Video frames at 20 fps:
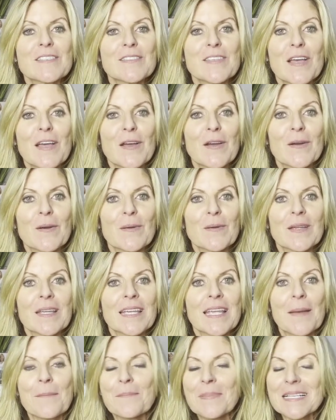So
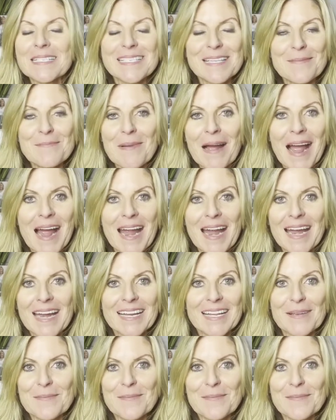get busy buying,